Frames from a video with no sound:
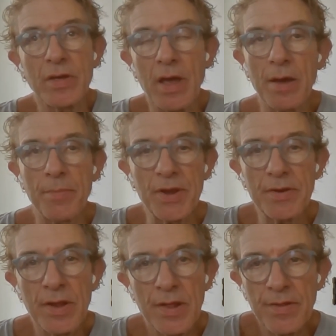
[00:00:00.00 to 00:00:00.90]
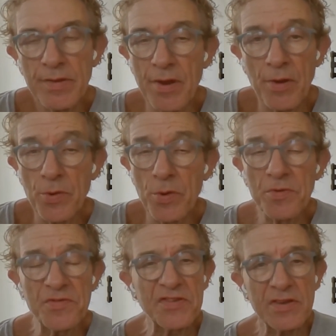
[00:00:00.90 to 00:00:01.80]
But no
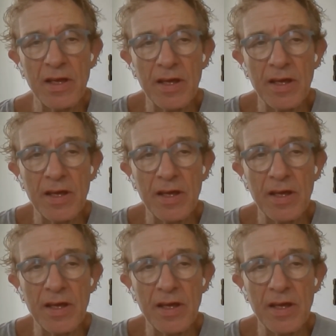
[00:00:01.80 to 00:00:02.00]
rules.